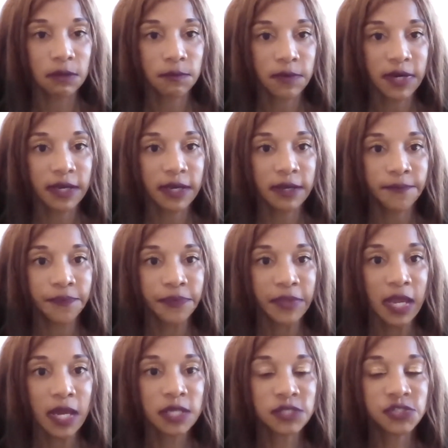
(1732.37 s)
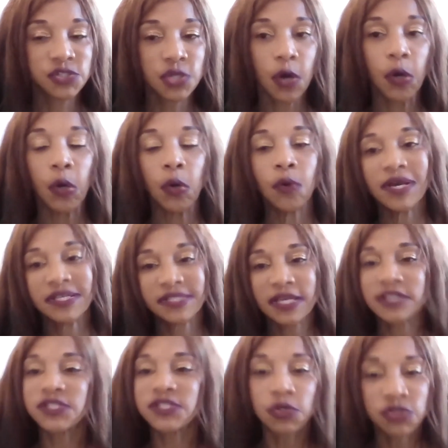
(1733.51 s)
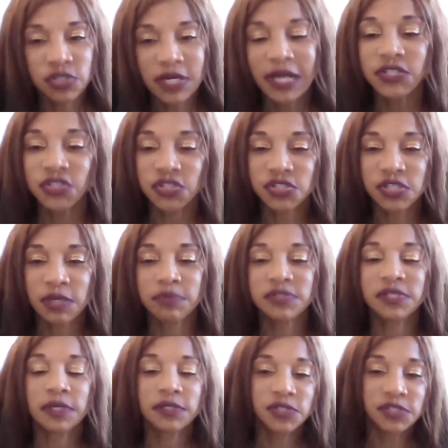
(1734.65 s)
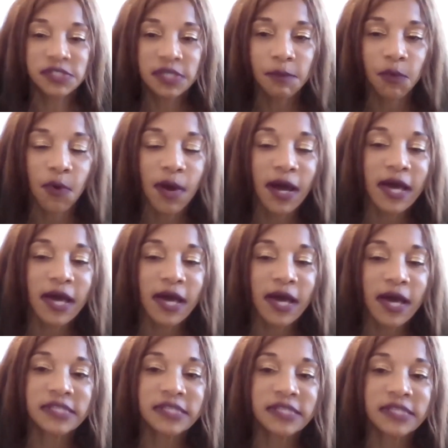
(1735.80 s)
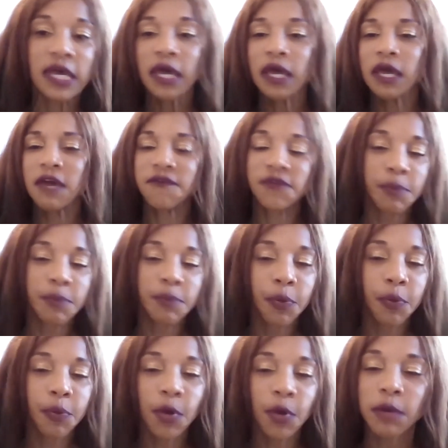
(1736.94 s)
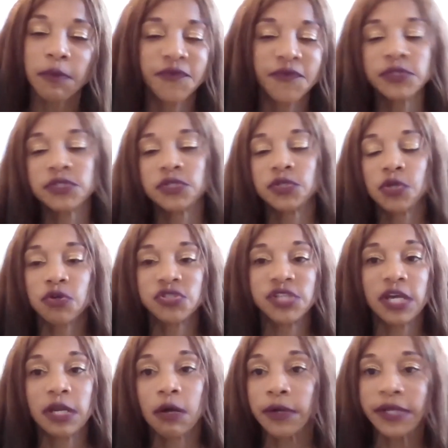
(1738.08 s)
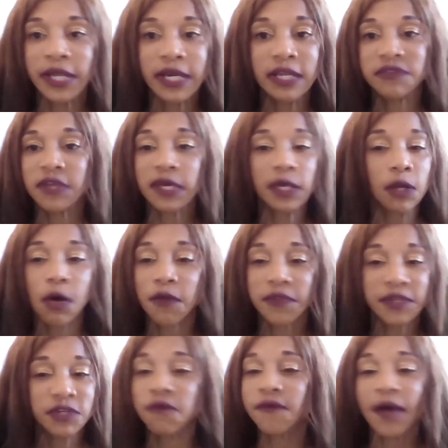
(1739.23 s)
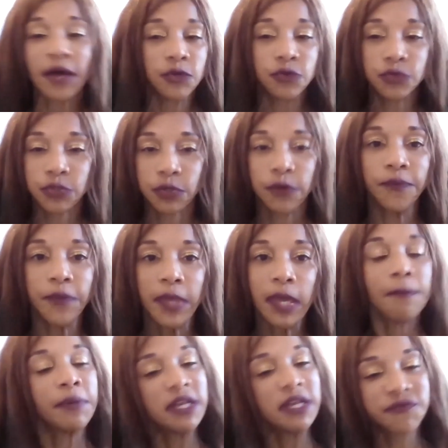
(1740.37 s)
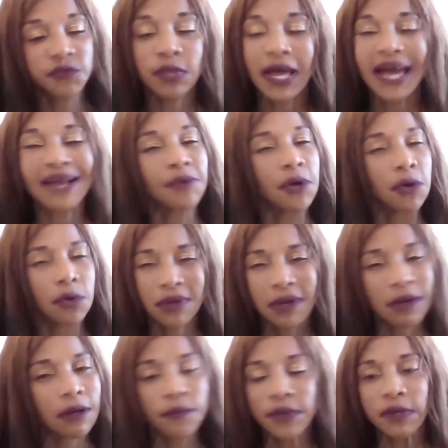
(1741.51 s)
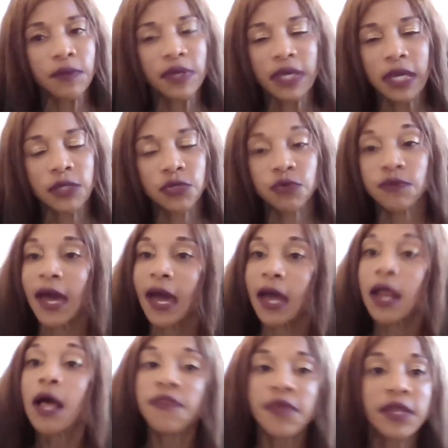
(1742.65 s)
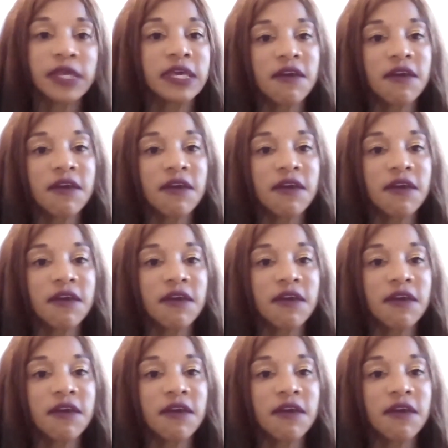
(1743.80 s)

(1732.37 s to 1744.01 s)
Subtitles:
right? So it's kind of just to summarize, if an employer refuses to negotiate on anything at all, they don't value you. But if they're like, well, no, we can't do that, then